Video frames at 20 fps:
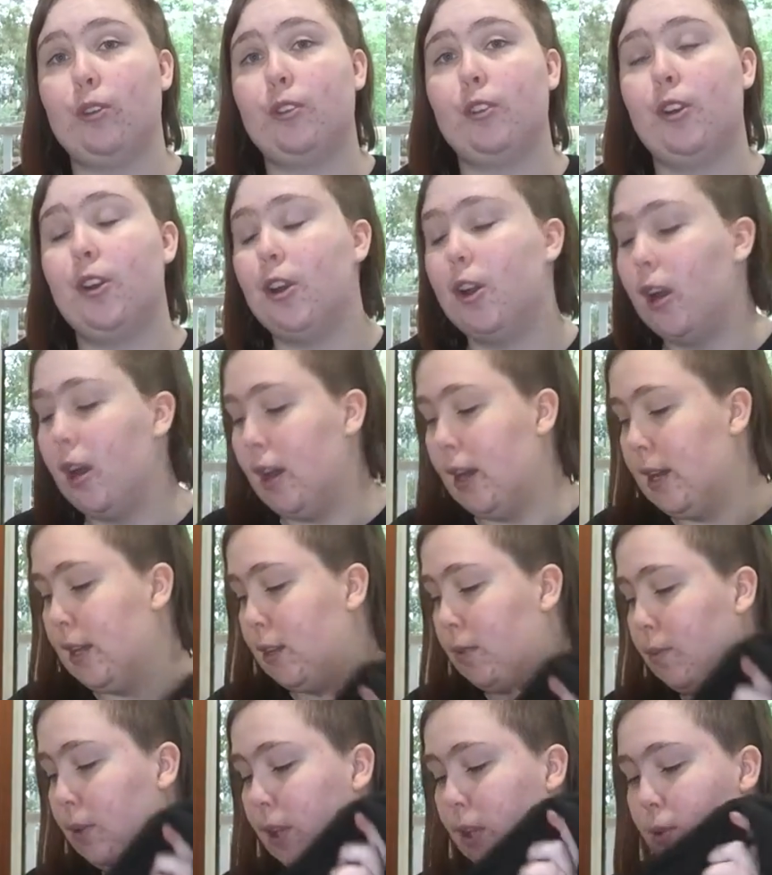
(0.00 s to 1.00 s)
So
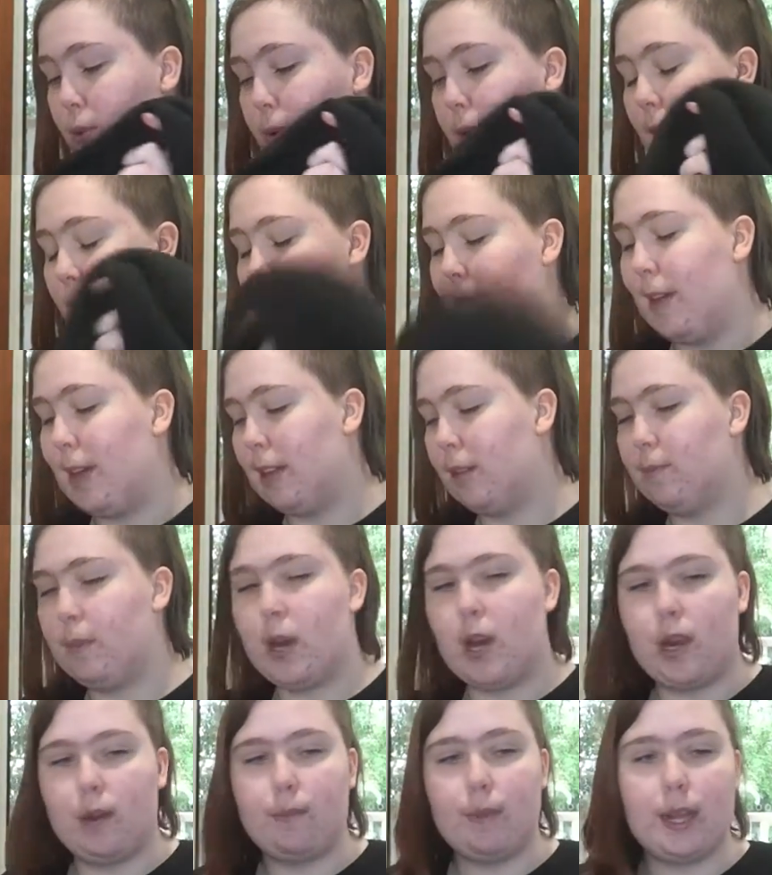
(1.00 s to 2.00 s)
it's really cool to have that as
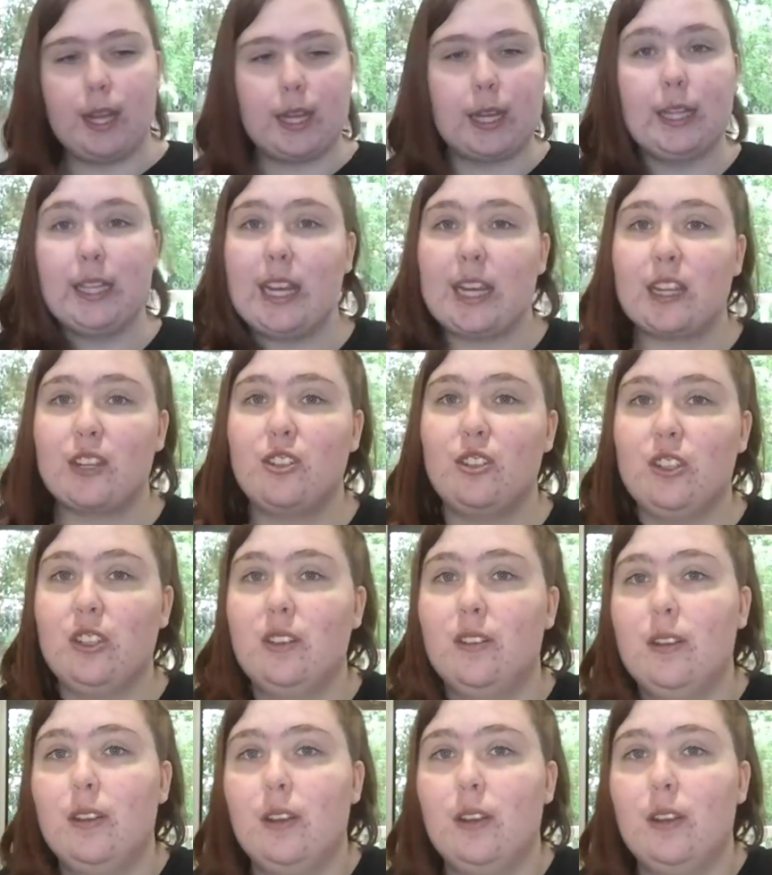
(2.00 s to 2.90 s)
part of my collection.